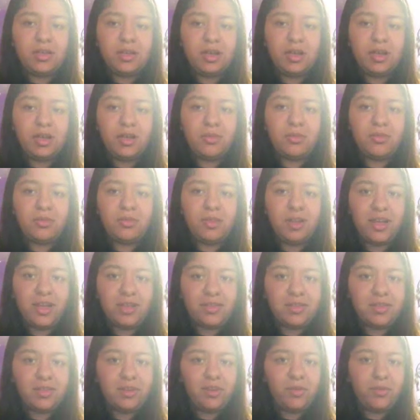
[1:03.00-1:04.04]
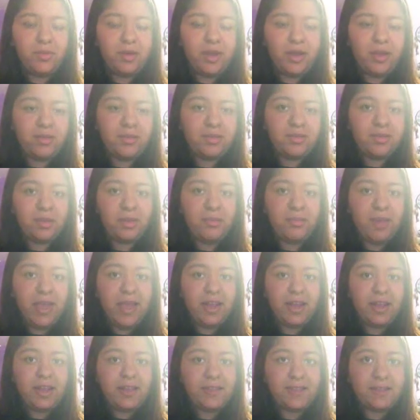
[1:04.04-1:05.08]
a couple of days ago when I started
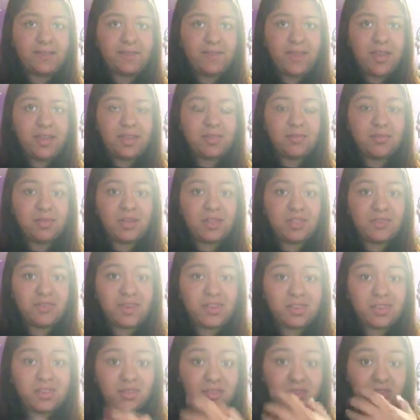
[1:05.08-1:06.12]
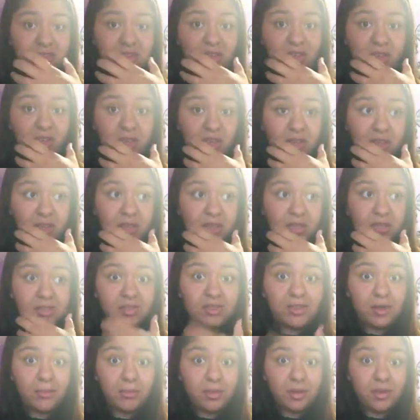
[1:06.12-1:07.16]
painting his face, but his face looks
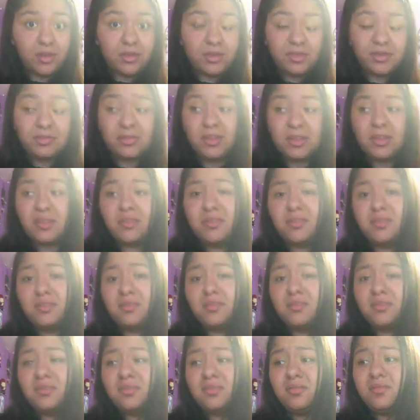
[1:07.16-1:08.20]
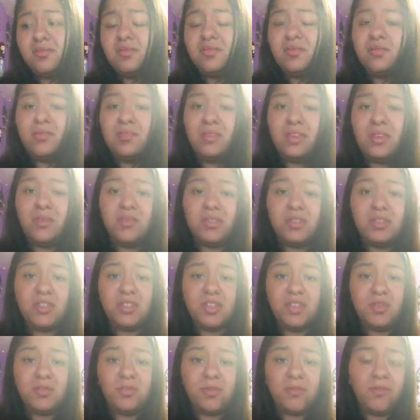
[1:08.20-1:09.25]
sunburnt. I'm like, oh, he was
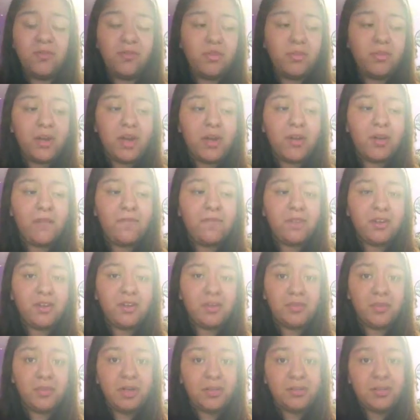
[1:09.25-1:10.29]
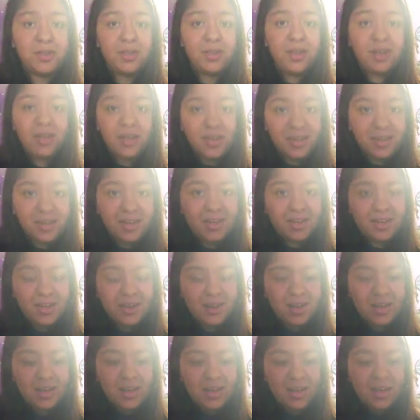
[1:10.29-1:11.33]
cute before, but now I fucked him up.
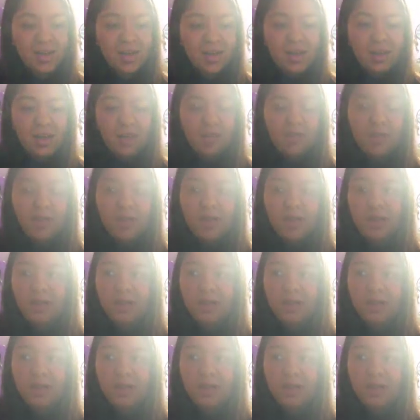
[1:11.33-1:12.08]
But